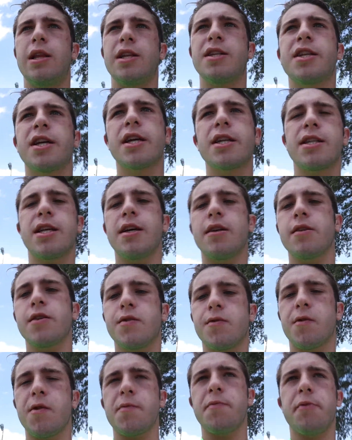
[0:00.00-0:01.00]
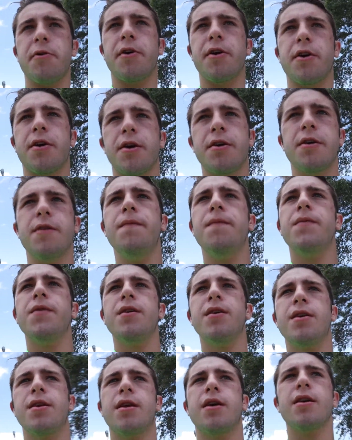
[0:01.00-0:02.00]
The chicken tenders were pretty good.
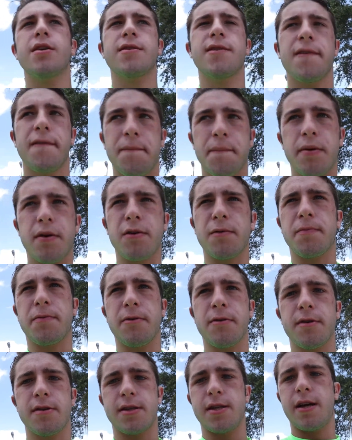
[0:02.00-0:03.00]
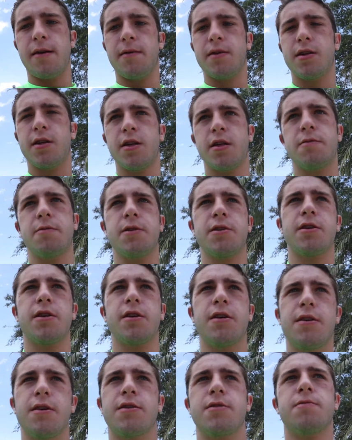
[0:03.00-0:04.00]
They also have pulled pork sandwiches, which
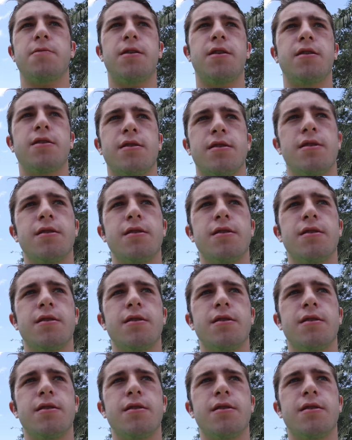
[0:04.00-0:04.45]
are good as well.